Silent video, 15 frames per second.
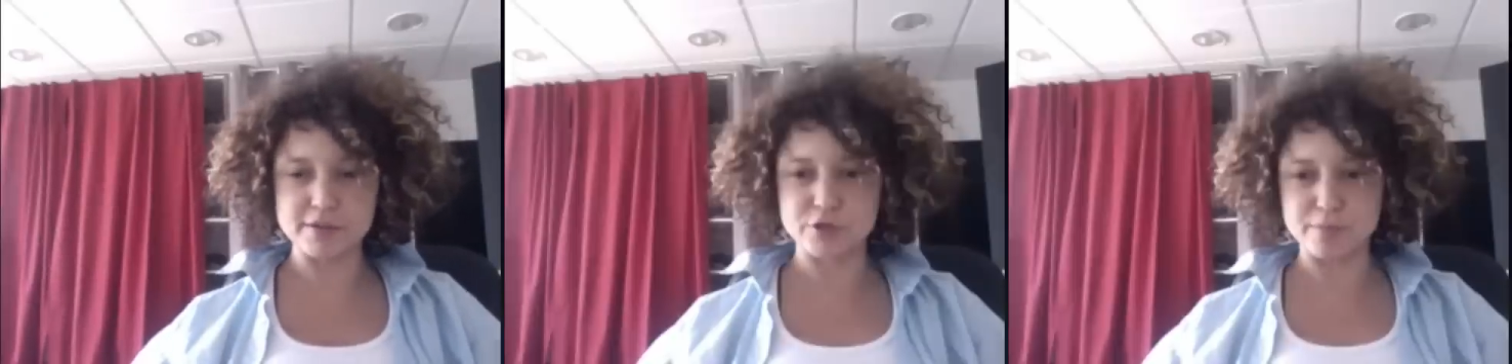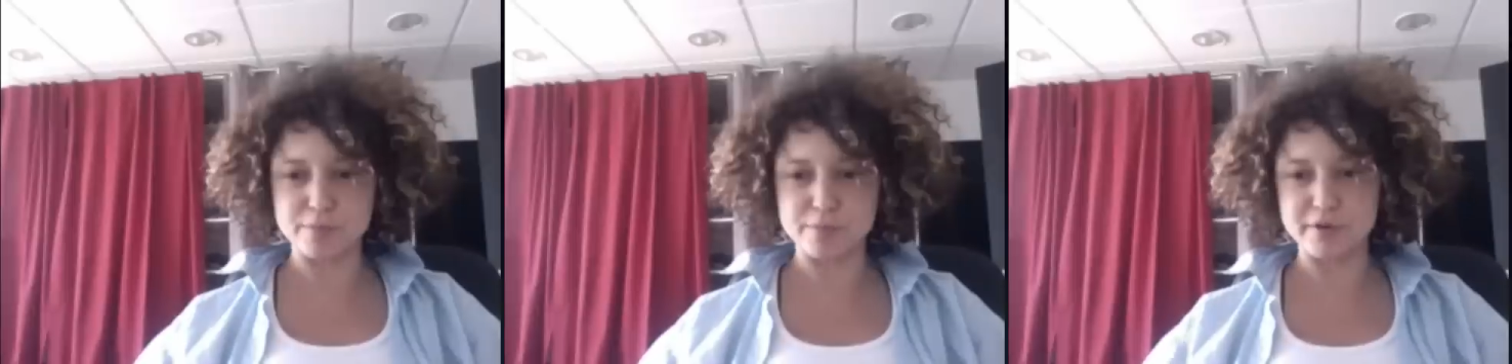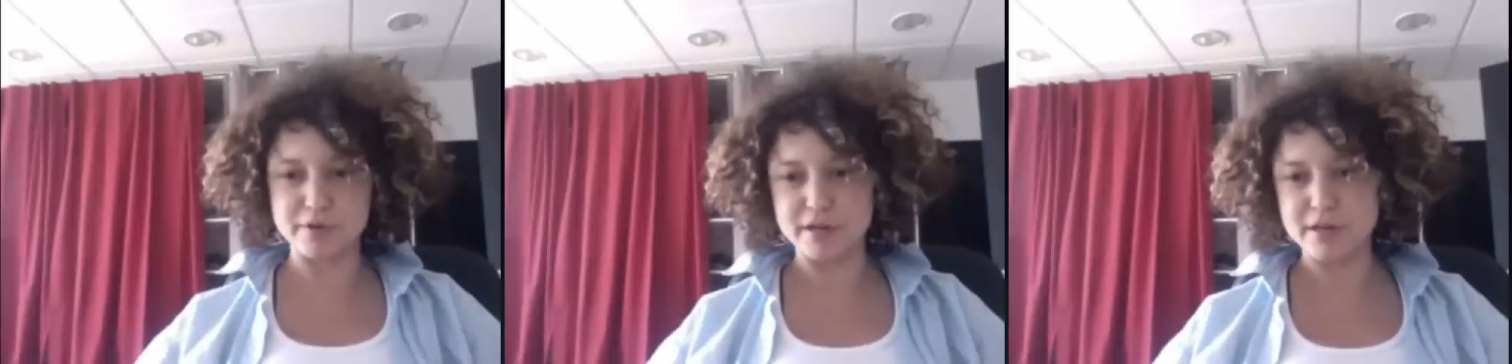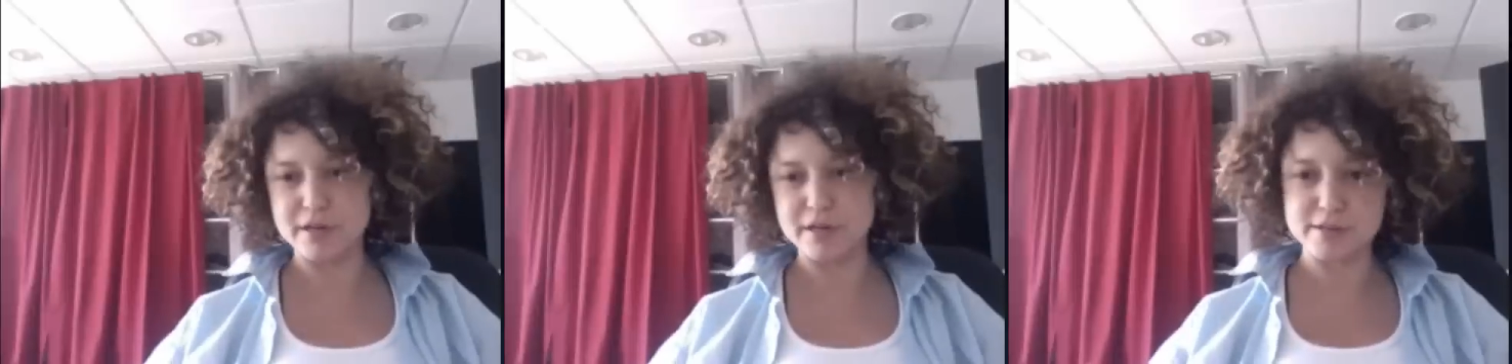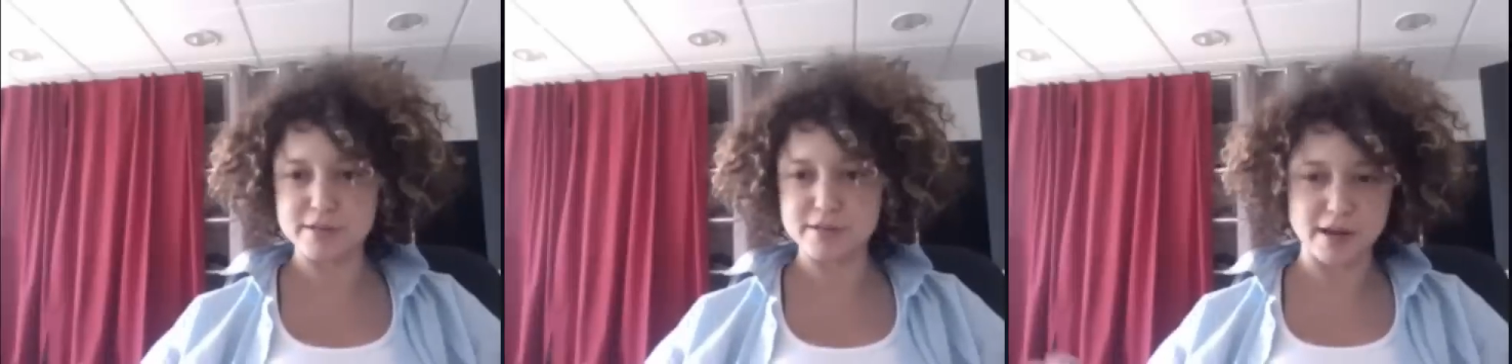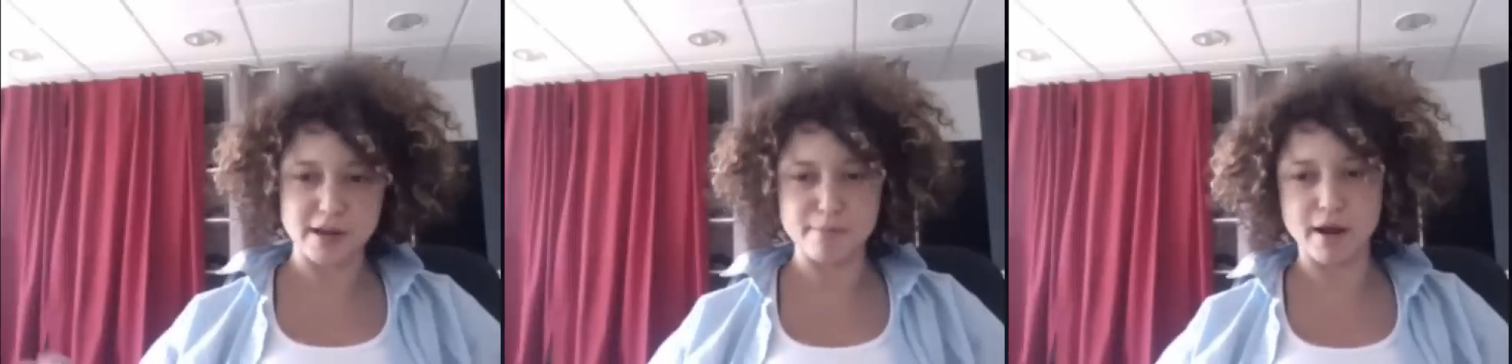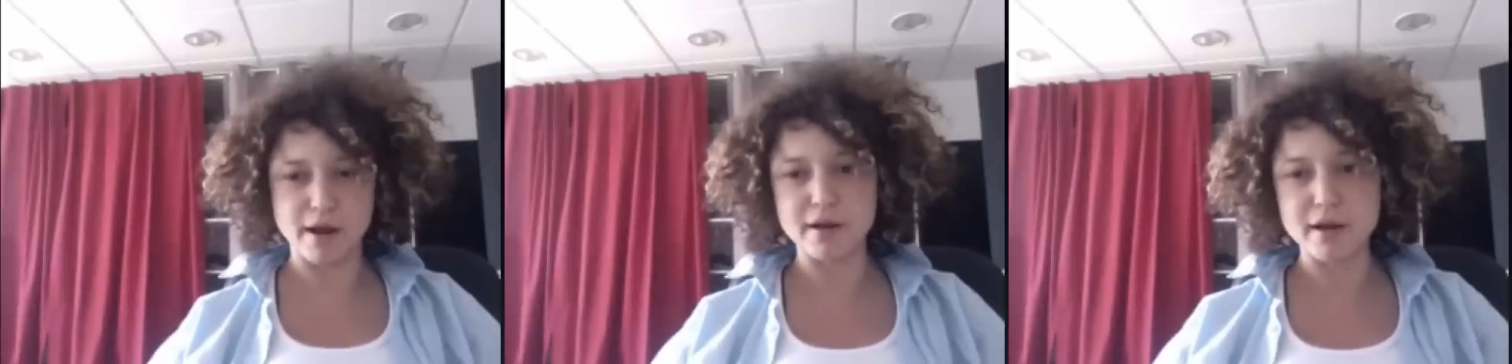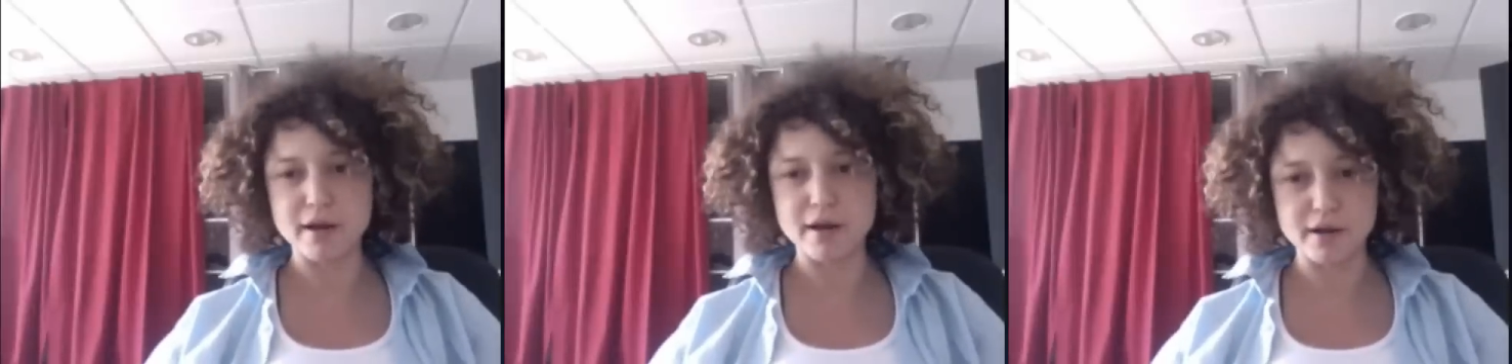Japanese like
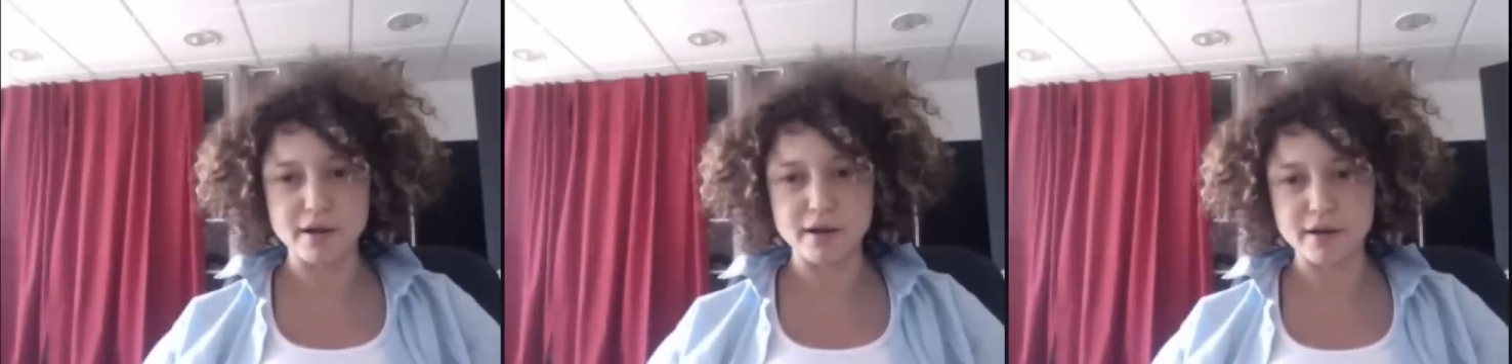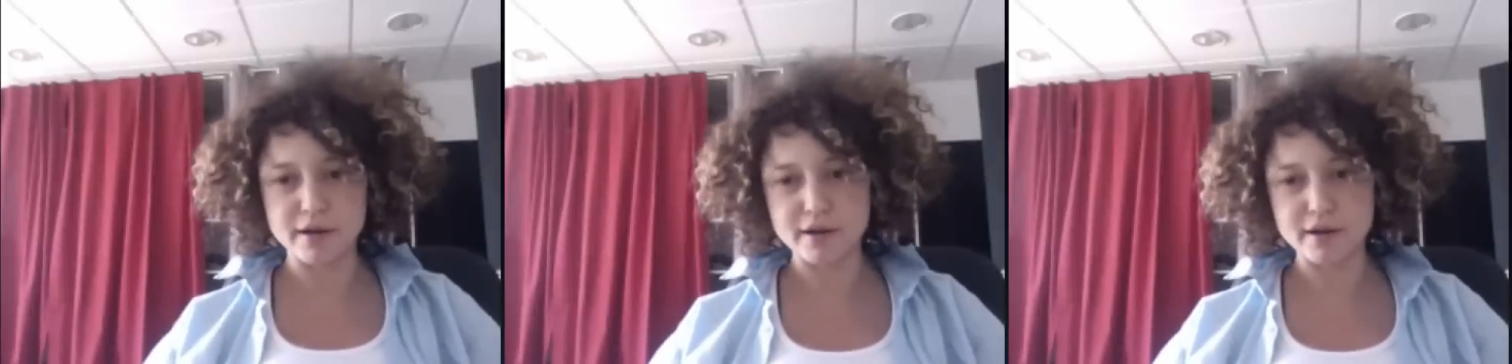manga